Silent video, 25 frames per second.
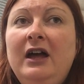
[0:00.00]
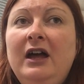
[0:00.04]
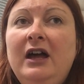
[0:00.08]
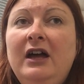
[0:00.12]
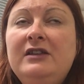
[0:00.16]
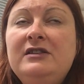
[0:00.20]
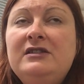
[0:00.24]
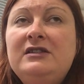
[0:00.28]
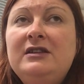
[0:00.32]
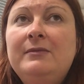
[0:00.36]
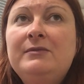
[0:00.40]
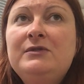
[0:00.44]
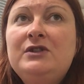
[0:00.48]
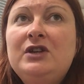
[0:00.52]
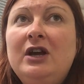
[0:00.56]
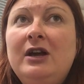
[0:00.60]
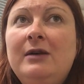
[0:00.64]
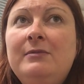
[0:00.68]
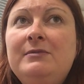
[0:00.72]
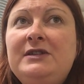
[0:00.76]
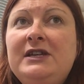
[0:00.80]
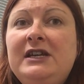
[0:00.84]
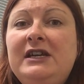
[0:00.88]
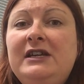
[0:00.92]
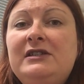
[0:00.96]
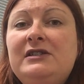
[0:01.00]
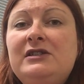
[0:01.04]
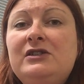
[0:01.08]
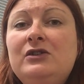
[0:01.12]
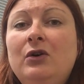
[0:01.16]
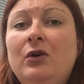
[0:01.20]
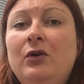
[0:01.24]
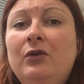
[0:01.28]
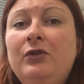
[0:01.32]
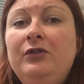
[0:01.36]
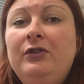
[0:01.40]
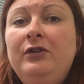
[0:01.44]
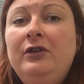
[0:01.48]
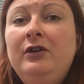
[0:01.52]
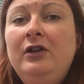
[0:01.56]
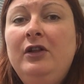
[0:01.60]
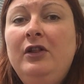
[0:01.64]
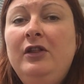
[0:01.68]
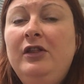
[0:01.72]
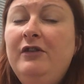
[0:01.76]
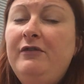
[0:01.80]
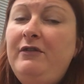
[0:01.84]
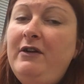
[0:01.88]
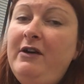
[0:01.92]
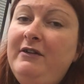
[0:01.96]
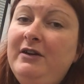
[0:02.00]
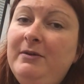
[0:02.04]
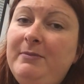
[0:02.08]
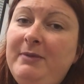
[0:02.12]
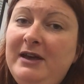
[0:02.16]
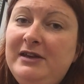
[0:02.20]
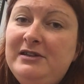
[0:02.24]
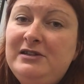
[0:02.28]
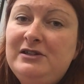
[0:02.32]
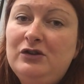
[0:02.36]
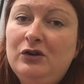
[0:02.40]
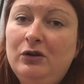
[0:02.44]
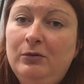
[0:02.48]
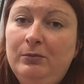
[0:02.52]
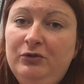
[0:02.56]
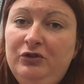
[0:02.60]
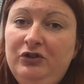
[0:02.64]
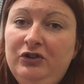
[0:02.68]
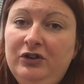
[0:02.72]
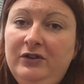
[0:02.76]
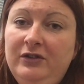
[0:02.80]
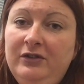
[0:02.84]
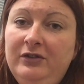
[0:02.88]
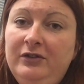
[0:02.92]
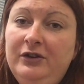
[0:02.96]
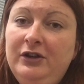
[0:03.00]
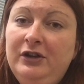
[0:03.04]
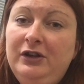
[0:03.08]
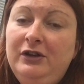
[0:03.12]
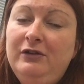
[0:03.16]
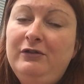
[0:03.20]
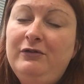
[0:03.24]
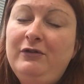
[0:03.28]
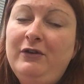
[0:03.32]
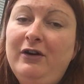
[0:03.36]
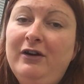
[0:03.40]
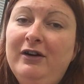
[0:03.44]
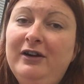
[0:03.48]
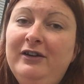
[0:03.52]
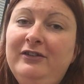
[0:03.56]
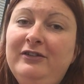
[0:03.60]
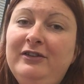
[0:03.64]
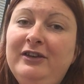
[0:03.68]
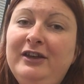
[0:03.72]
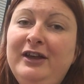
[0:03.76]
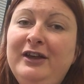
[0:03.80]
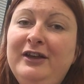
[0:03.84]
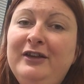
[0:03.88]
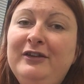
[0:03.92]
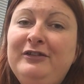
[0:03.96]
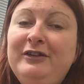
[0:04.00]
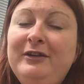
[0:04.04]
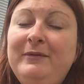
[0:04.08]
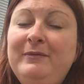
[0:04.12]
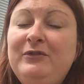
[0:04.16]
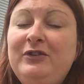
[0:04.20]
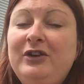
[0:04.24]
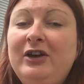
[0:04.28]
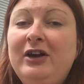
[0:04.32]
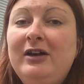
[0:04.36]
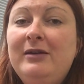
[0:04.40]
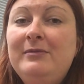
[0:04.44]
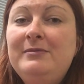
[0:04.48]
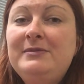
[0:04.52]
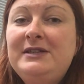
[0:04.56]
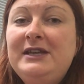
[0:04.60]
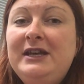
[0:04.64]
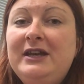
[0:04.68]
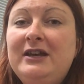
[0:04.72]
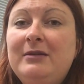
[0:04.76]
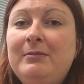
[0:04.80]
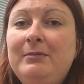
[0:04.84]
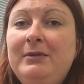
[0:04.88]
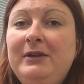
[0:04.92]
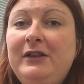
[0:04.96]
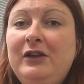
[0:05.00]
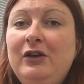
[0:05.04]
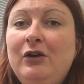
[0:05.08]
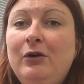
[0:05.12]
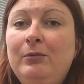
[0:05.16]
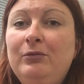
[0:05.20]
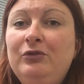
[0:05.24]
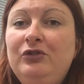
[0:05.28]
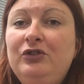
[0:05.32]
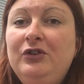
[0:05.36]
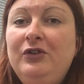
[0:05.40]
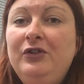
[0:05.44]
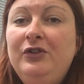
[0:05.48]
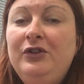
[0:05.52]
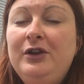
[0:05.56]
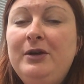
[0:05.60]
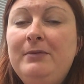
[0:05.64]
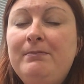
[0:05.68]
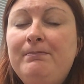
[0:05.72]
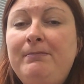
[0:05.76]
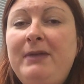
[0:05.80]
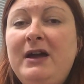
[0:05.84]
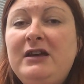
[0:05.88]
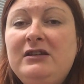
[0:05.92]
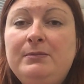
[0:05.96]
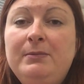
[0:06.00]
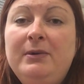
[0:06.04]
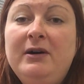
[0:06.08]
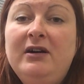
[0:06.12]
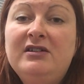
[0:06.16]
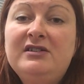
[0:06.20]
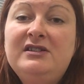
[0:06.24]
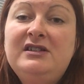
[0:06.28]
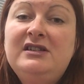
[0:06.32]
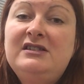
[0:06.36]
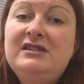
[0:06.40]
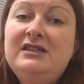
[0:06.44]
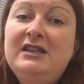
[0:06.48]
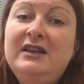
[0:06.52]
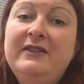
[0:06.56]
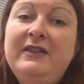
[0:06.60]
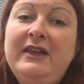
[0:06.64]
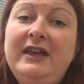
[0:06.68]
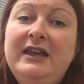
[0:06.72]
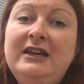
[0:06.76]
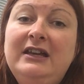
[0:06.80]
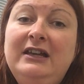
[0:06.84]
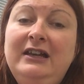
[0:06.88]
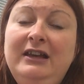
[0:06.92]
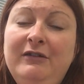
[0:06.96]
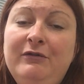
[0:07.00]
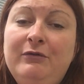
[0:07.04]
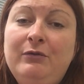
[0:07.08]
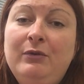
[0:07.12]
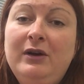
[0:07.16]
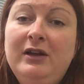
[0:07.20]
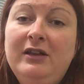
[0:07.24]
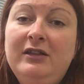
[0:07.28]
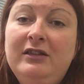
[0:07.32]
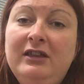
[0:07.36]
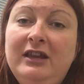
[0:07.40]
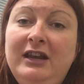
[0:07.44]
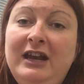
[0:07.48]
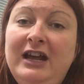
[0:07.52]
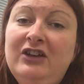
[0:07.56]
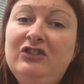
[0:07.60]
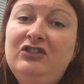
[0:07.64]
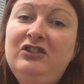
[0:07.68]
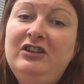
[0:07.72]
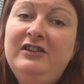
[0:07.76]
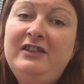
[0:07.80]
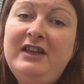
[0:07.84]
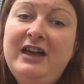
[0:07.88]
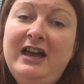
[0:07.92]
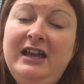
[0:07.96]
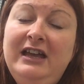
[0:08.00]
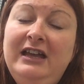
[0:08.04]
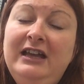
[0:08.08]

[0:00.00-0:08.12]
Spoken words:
And sometimes it's not the very best option that you find. Sometimes it can be the option that both parties think they can live with, and actually that